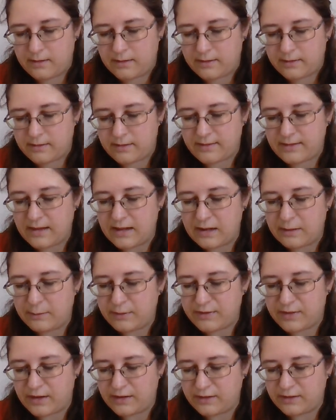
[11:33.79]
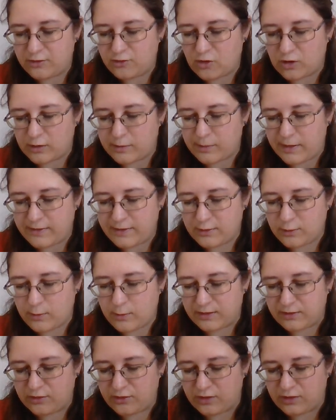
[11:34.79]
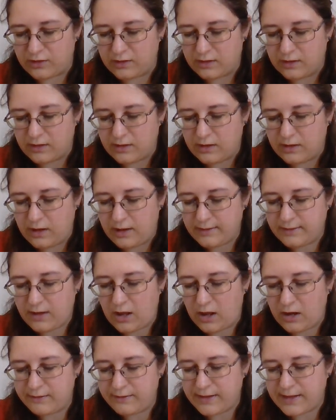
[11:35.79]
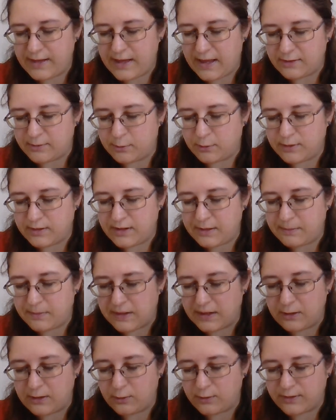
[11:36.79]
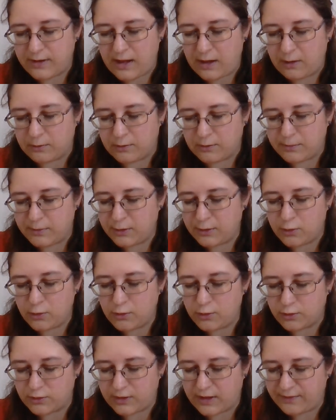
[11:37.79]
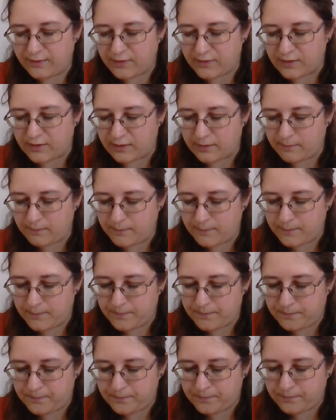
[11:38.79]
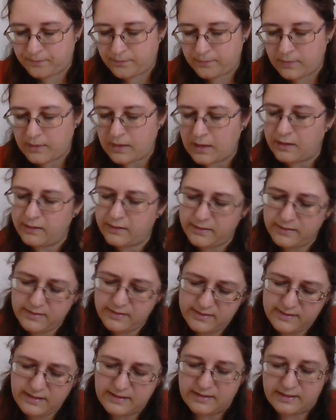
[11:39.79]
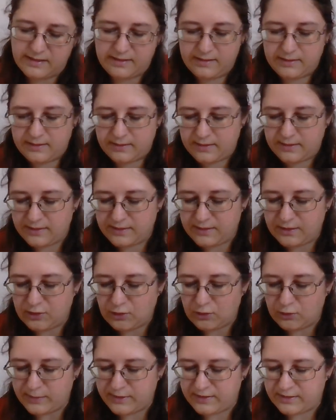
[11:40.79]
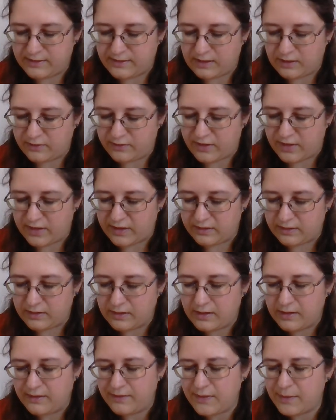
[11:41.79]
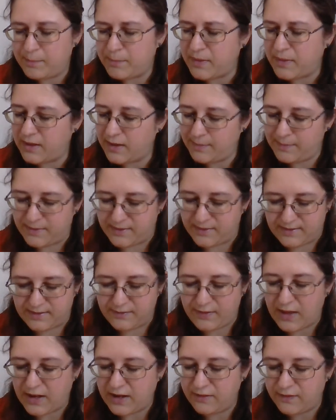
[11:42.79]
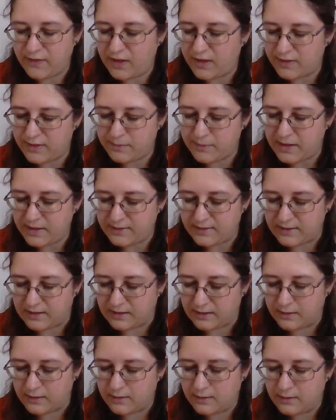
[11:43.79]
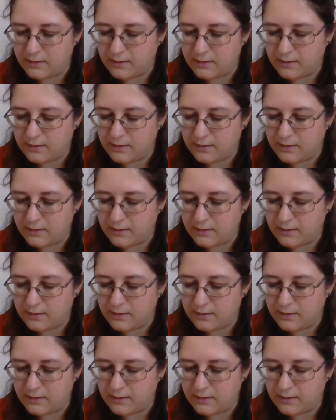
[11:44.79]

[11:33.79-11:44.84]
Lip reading: Cecilia was thunderstruck by this question, and colouring yet more deeply, looked down, but could not answer. "Consider," continued Mrs. Delvile, "the purpose of any further meeting.